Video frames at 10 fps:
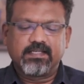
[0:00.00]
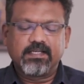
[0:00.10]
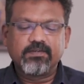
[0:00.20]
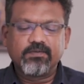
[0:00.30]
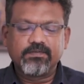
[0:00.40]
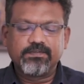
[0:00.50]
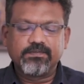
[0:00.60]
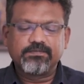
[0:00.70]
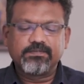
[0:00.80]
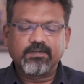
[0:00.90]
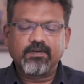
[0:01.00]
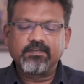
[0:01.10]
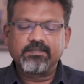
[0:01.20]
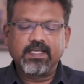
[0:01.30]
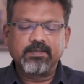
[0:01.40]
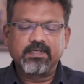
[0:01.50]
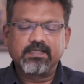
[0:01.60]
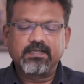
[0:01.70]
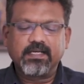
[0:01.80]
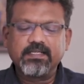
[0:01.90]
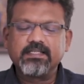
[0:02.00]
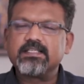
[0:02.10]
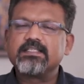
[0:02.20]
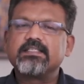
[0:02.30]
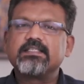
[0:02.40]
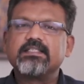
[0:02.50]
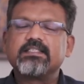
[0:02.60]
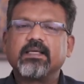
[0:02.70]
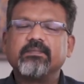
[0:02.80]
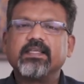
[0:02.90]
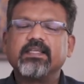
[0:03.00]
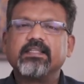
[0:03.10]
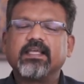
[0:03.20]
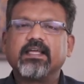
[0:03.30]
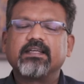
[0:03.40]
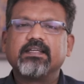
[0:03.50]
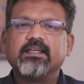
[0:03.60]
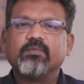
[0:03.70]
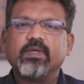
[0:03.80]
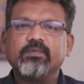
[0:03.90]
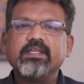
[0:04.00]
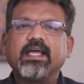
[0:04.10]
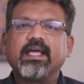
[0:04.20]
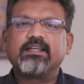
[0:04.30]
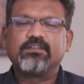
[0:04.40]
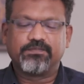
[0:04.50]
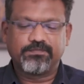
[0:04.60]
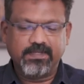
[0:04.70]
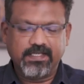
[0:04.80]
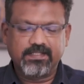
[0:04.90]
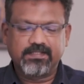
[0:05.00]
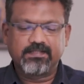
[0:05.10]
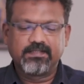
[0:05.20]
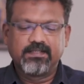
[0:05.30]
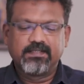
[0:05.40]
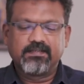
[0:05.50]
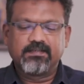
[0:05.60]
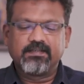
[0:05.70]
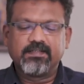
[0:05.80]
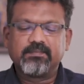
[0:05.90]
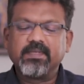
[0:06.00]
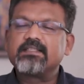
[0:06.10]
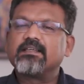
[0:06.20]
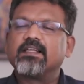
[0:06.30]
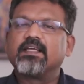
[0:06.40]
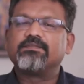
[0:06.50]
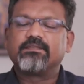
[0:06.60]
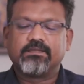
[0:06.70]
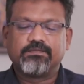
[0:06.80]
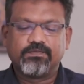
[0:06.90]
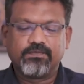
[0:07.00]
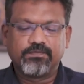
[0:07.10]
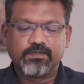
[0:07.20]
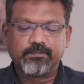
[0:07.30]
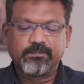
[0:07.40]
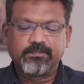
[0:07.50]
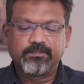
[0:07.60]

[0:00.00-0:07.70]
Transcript: I don't know if you've thought of that, but kindness is something that when we add to faith, it makes our life fruitful.